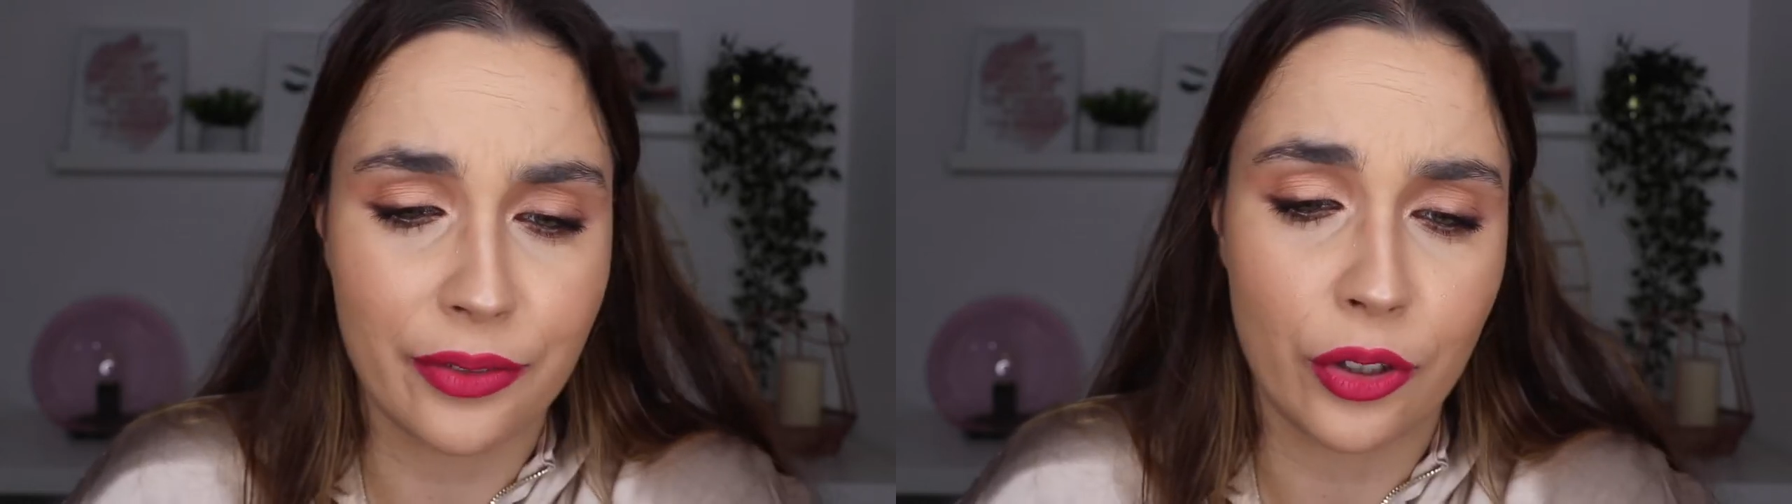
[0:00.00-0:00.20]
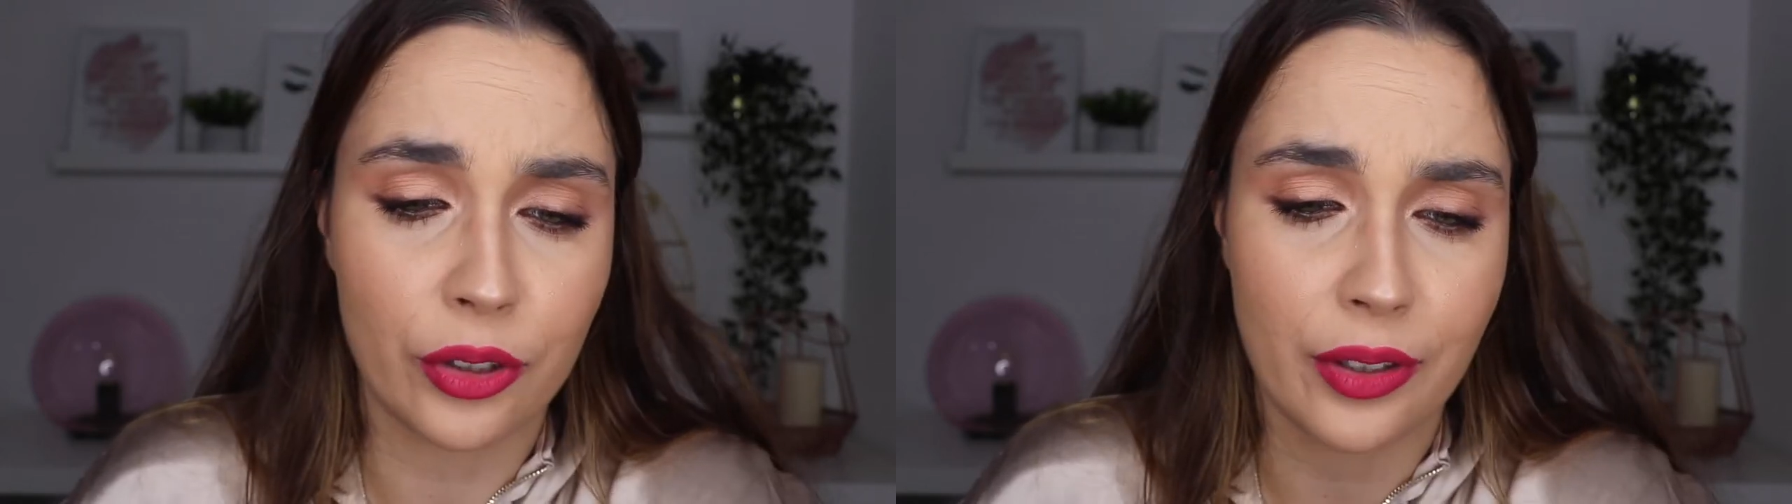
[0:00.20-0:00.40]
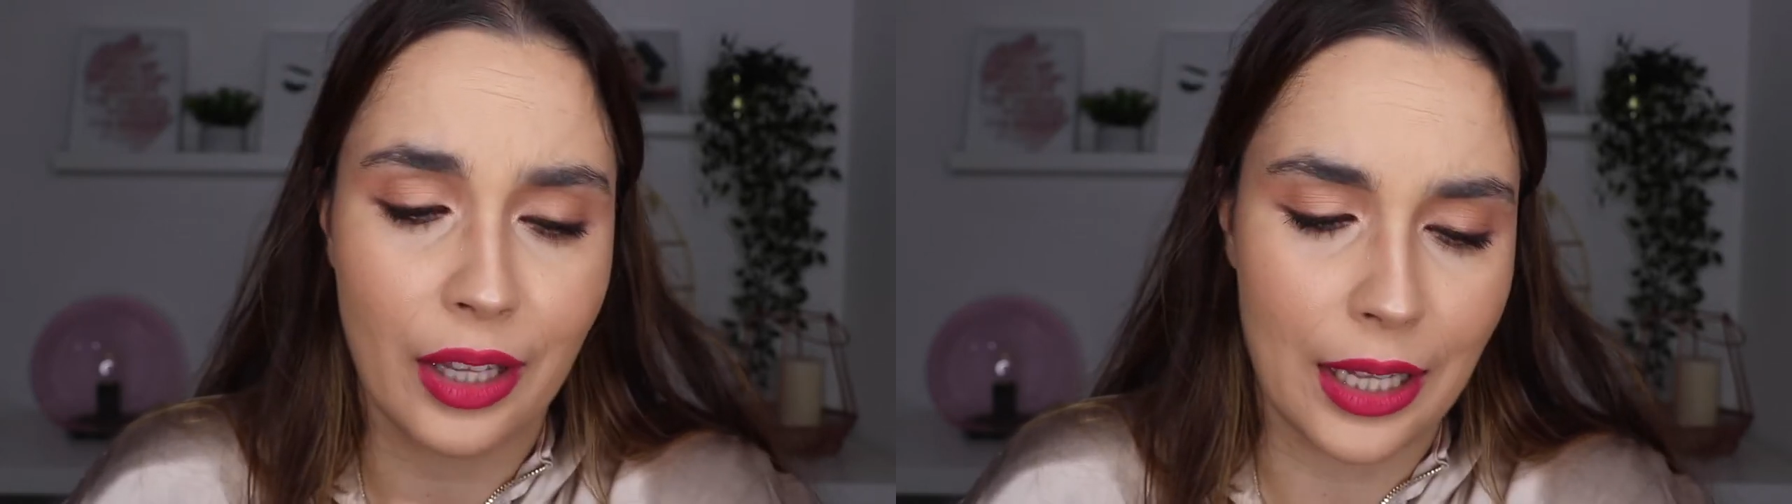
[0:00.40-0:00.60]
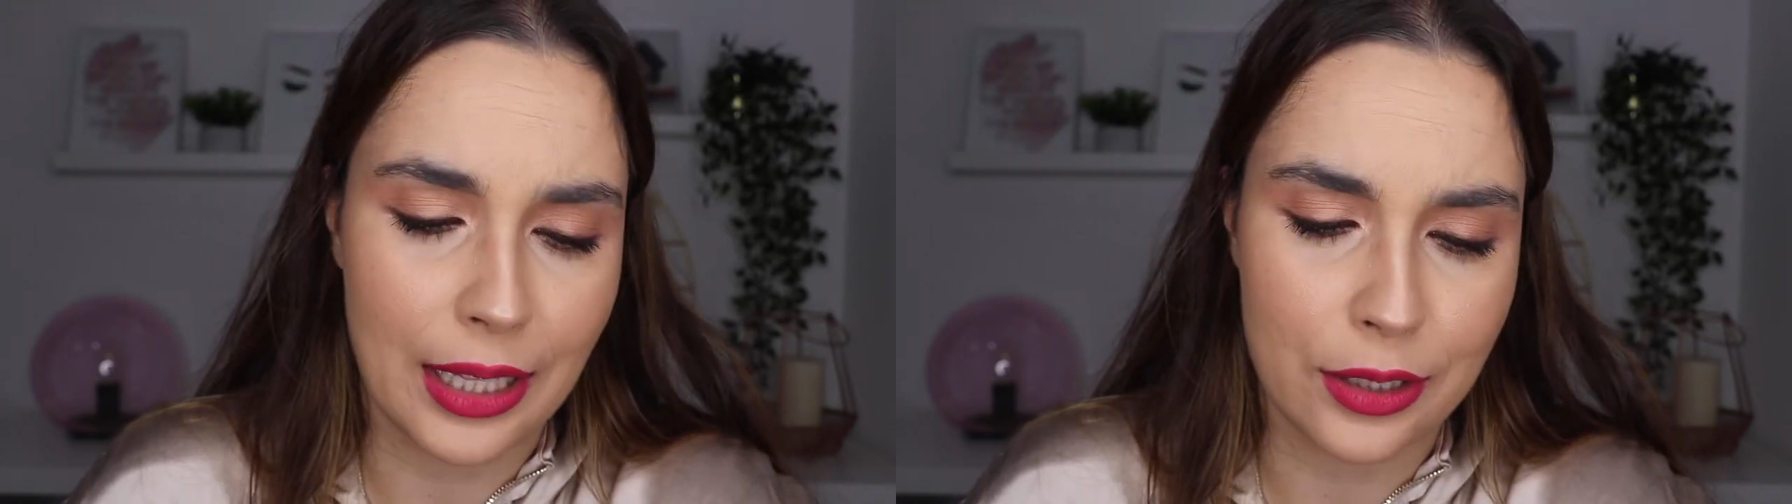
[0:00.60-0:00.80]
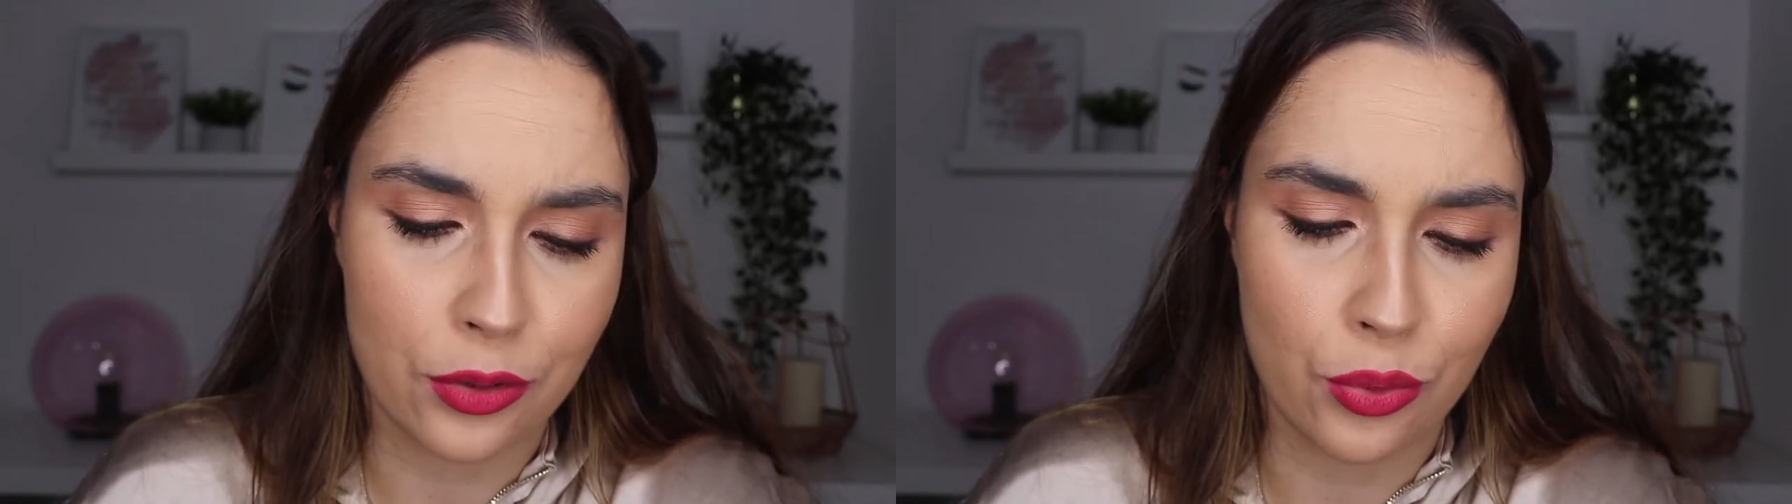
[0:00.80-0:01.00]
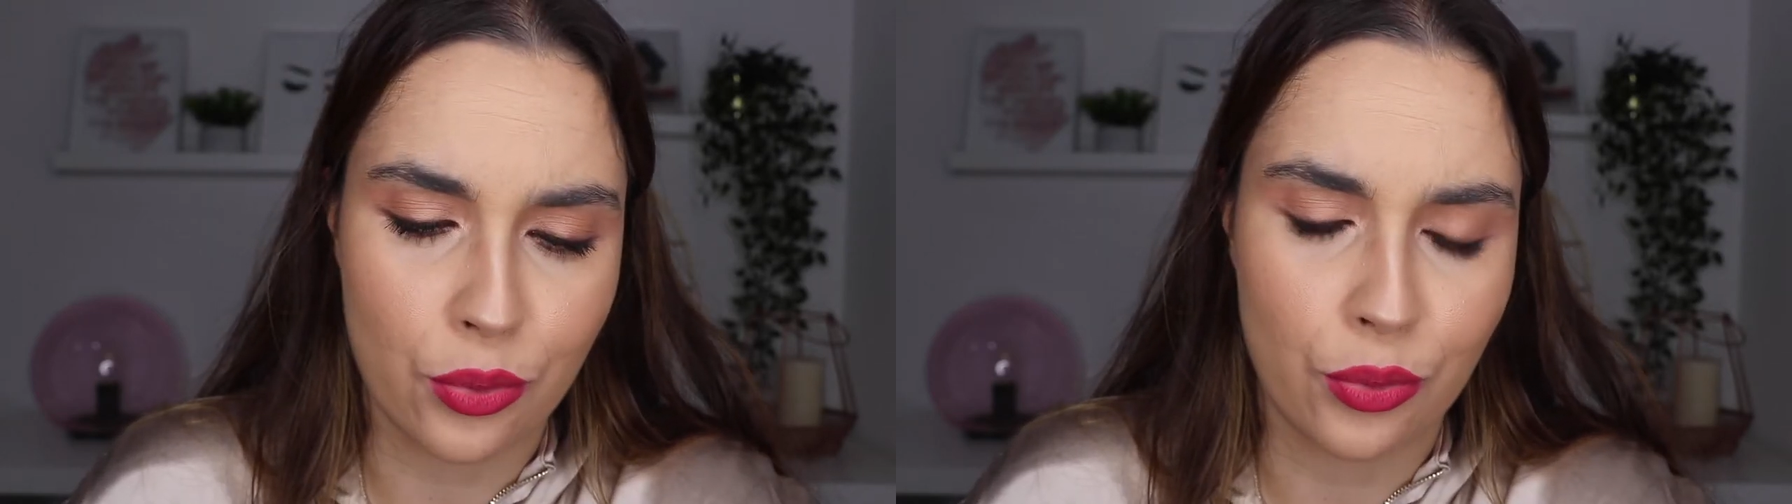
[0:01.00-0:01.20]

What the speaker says: of color that I like to